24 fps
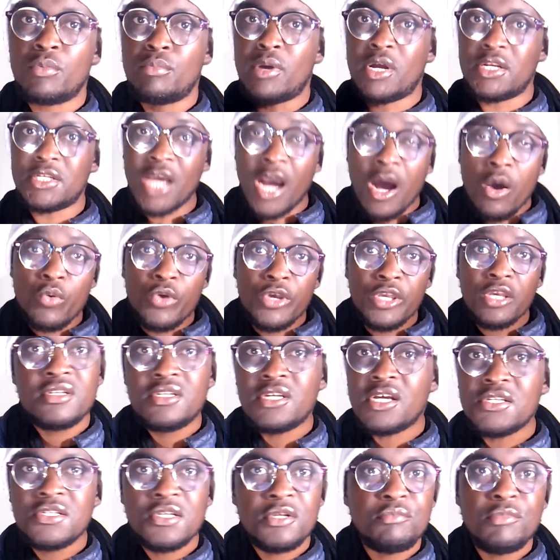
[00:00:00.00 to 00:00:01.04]
But are we?
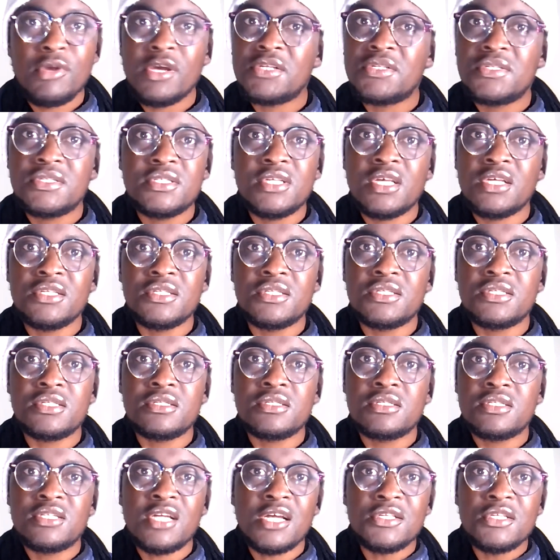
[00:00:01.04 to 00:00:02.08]
Doesn't make sense.
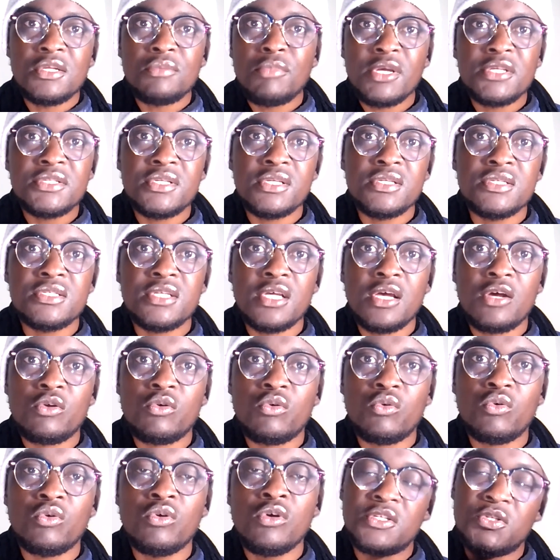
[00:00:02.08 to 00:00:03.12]
Doesn't make sense at
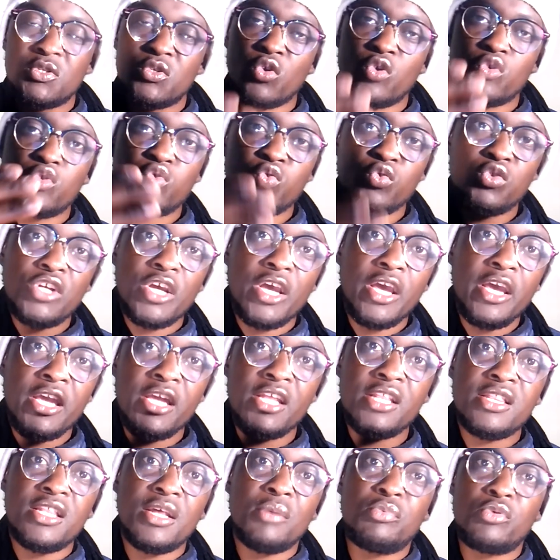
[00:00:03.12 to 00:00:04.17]
all. So today
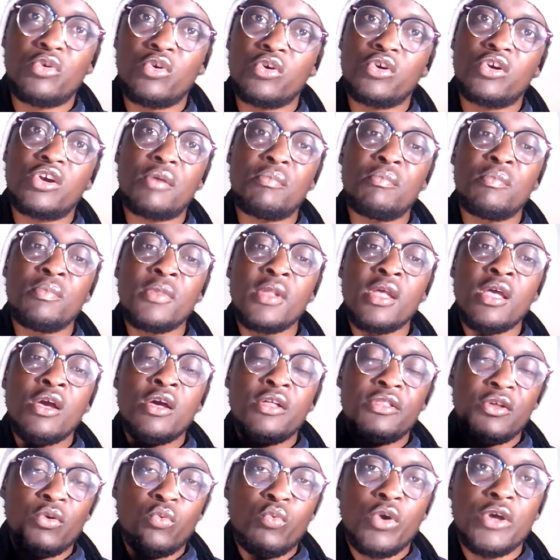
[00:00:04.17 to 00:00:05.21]
in the program,
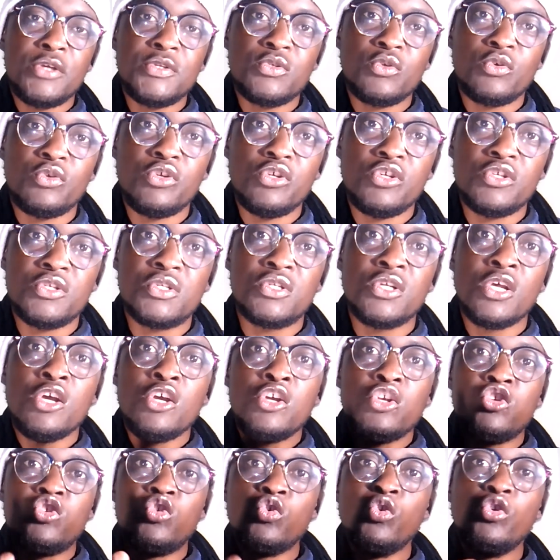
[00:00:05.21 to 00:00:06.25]
the question is,
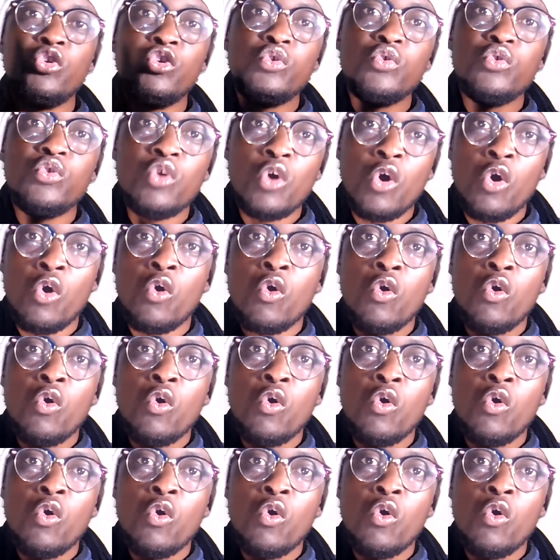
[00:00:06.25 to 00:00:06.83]
do you know